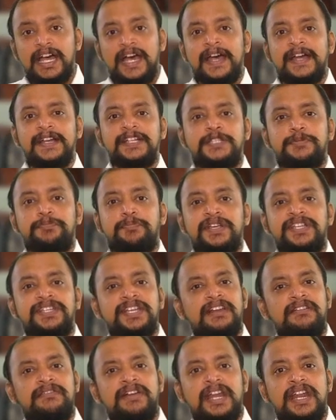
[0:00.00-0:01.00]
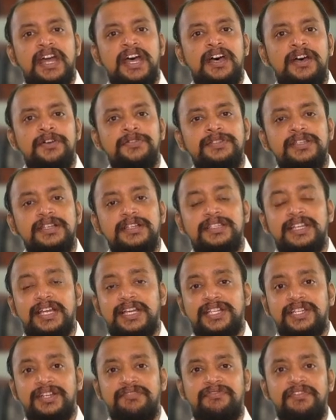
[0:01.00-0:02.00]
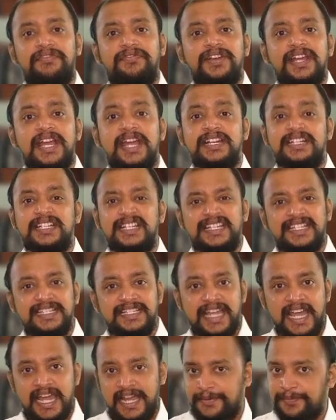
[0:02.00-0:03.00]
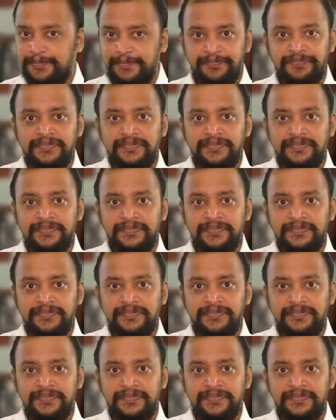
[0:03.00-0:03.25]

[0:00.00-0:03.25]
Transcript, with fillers: and special warehouse section 58A.